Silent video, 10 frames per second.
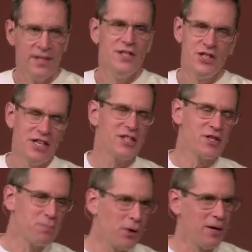
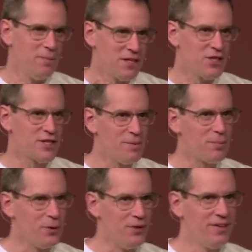Jesus put it much
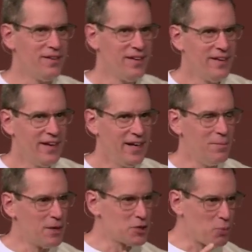simpler in a
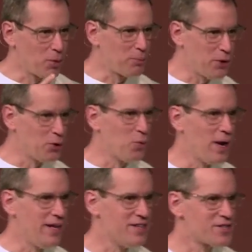much more pure
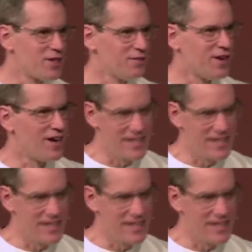way, the Son of God.